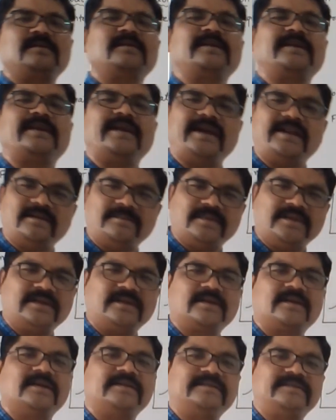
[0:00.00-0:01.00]
can
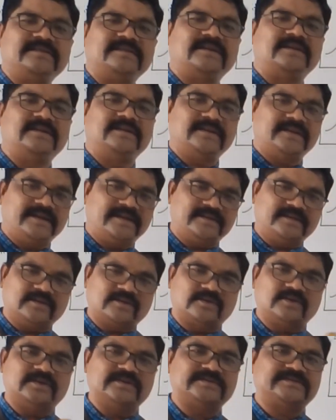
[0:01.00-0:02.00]
be considered as the
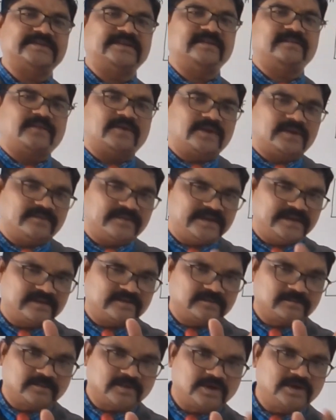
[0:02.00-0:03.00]
constant for a very
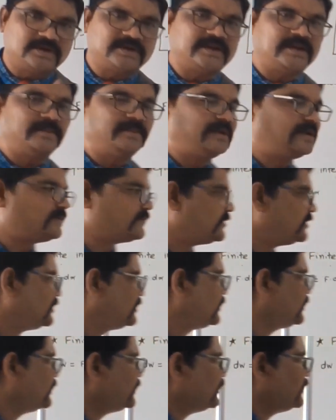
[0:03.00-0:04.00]
small time
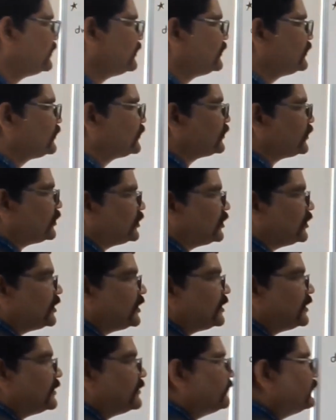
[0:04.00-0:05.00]
interval.
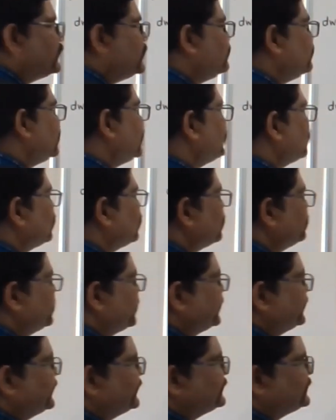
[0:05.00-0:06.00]
So we will
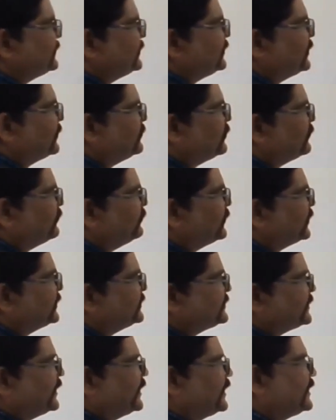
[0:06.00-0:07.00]
obtain this dw
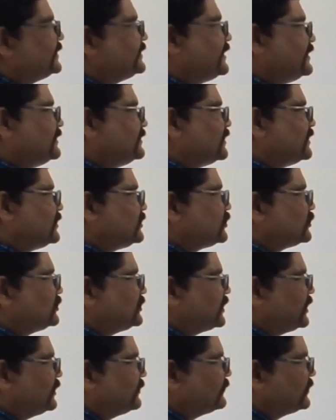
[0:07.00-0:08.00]
first, and then the
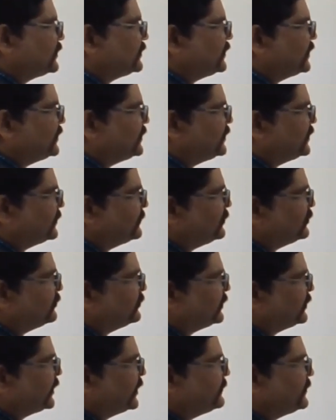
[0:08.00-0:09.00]
total work done
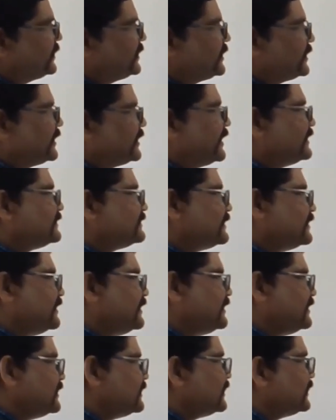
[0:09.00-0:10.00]
w can be written as
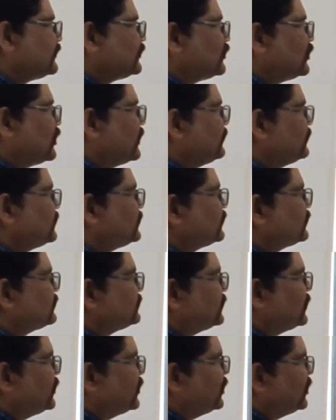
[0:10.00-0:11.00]
integration of
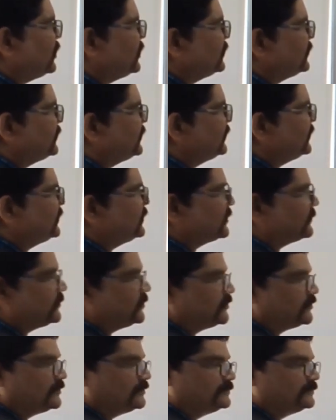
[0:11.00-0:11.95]
small dw.